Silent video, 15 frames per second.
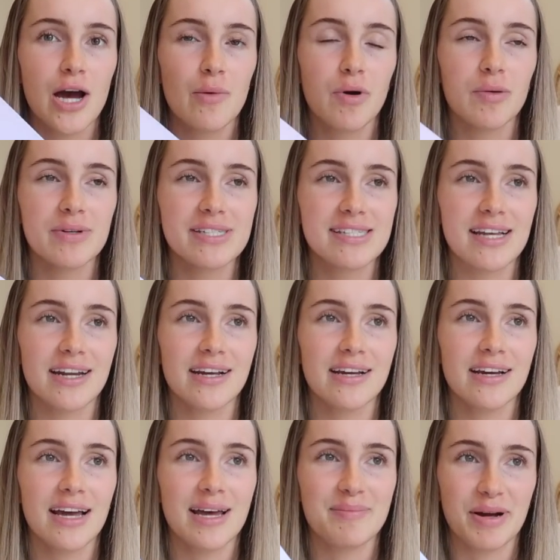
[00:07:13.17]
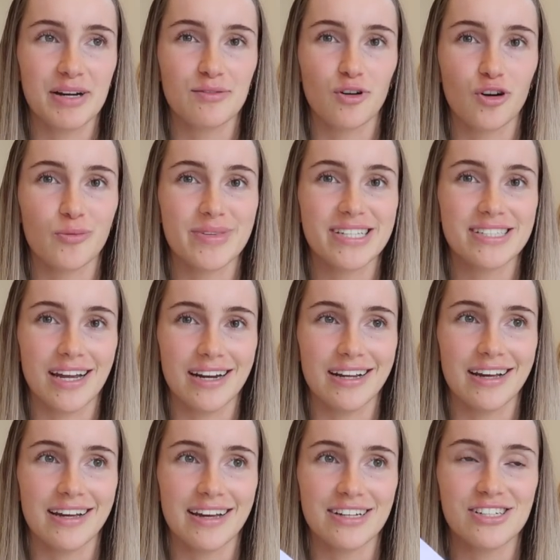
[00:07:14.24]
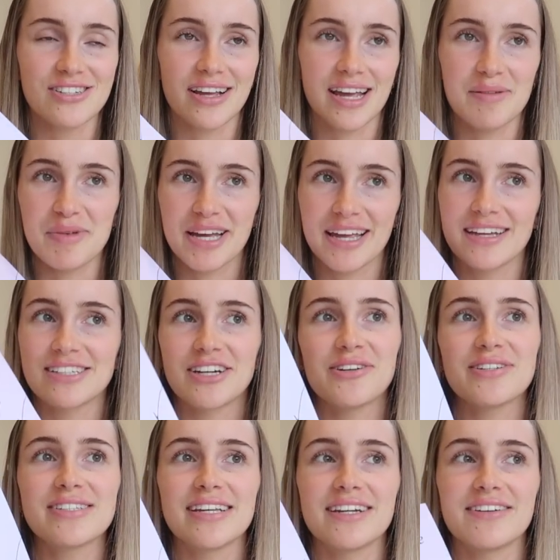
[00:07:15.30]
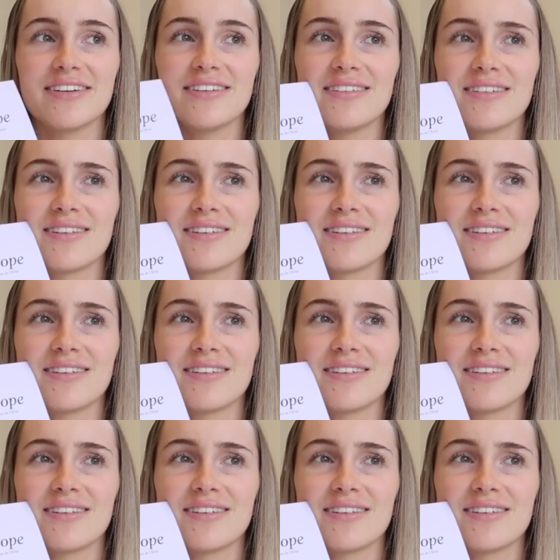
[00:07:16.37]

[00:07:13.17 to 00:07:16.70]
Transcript: we were sitting in my room studying, and she's like, Emma, can I tell you a secret?